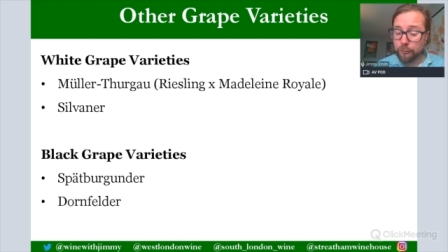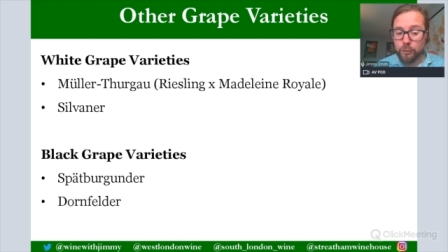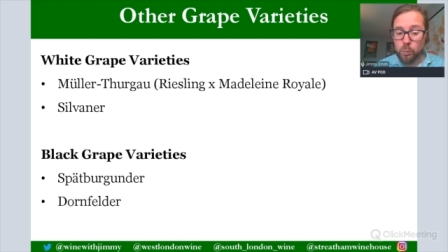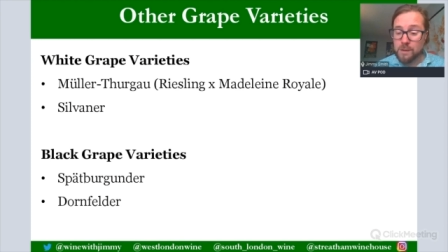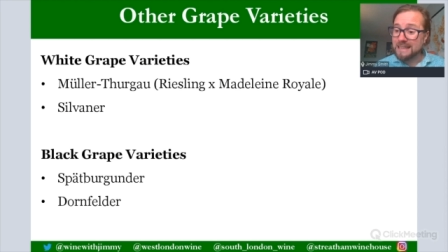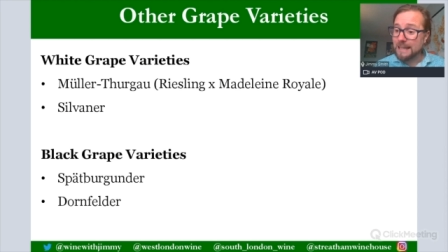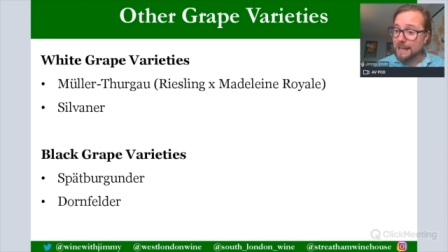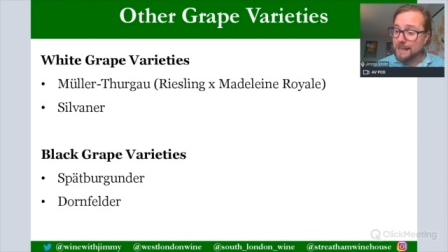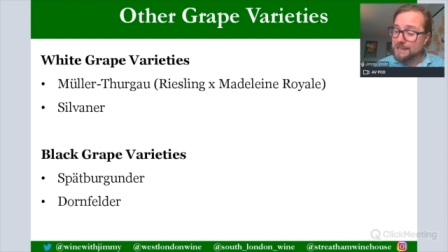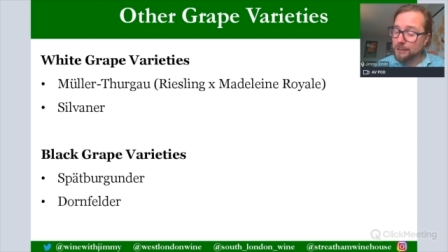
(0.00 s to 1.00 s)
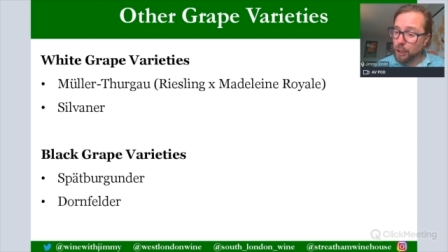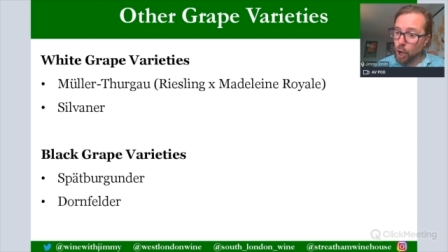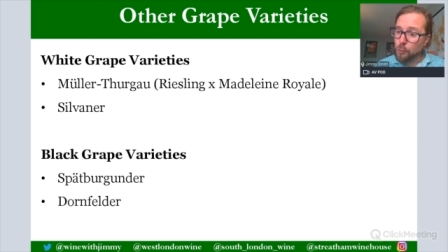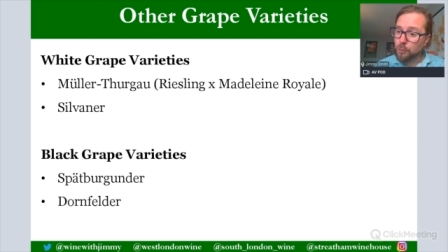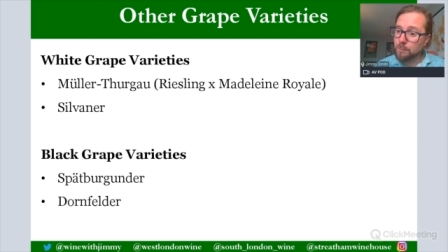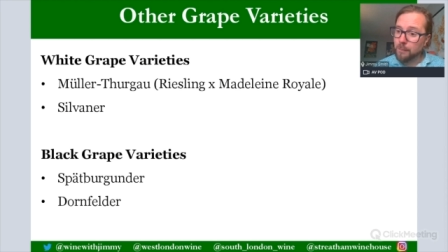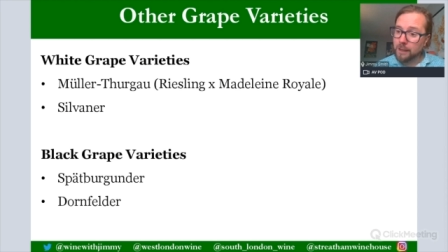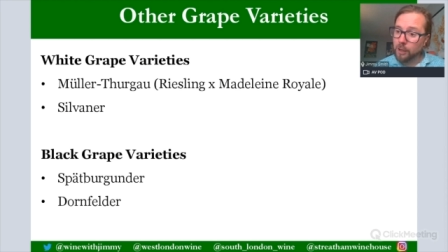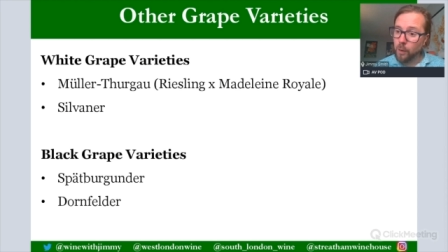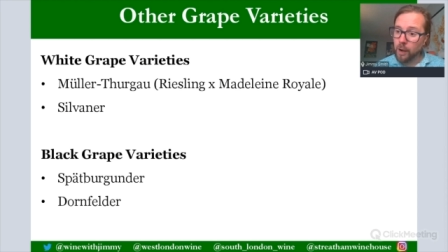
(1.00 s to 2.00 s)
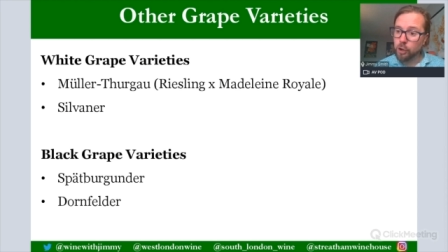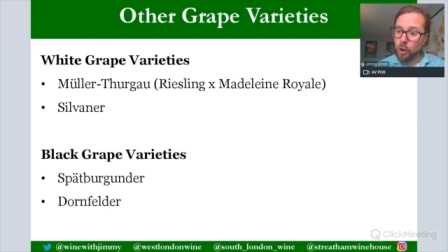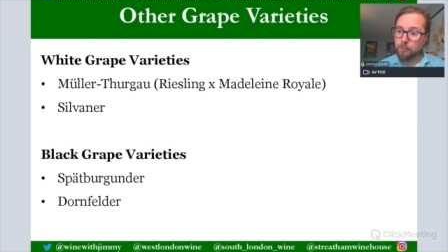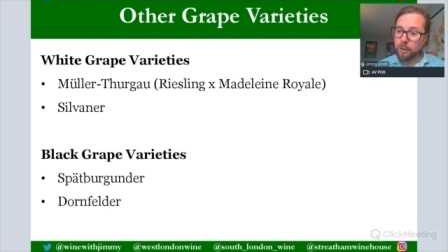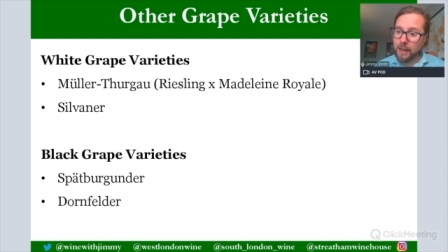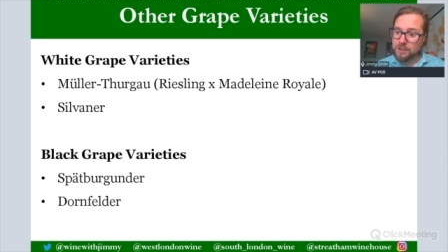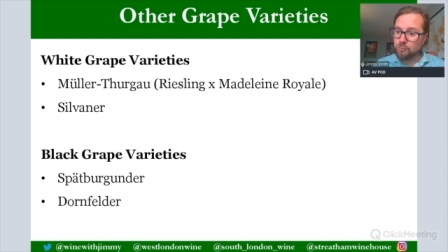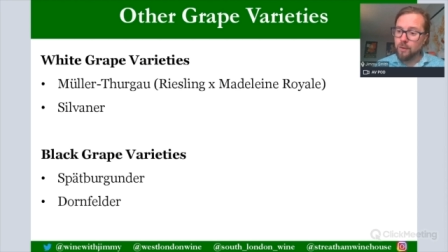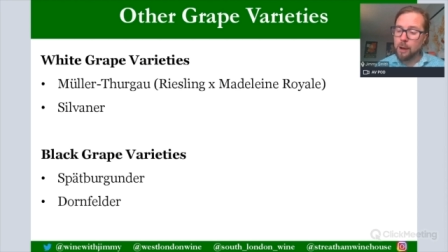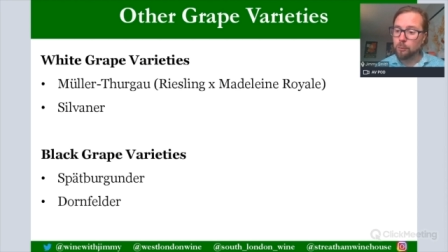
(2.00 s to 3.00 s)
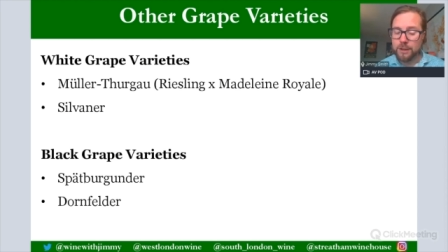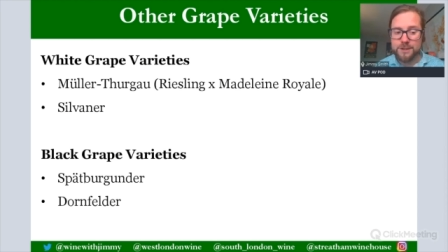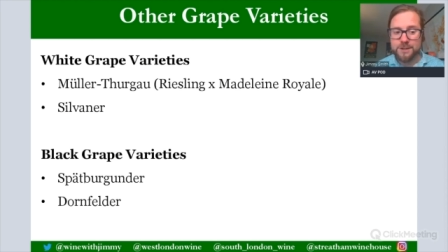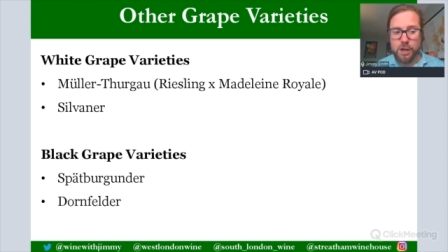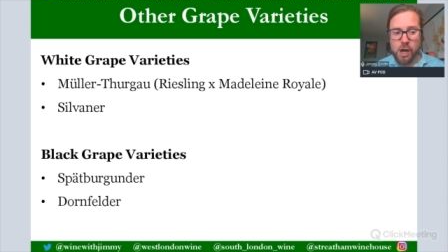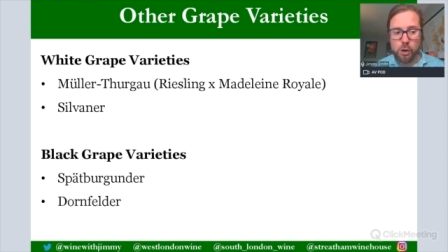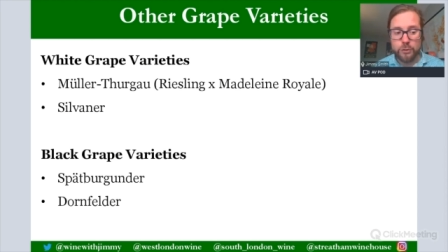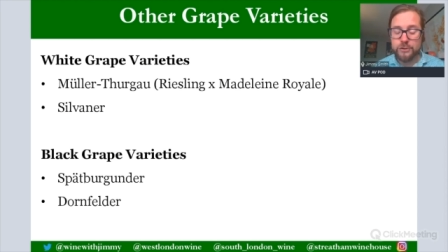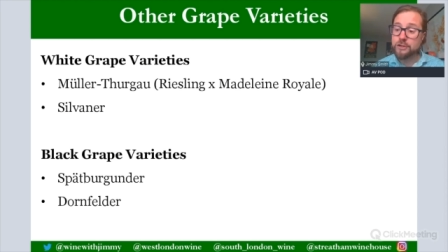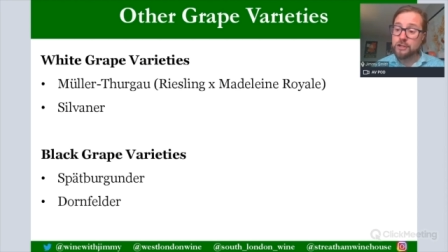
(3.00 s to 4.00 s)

often with lees and oak, making quite complex rounded styles,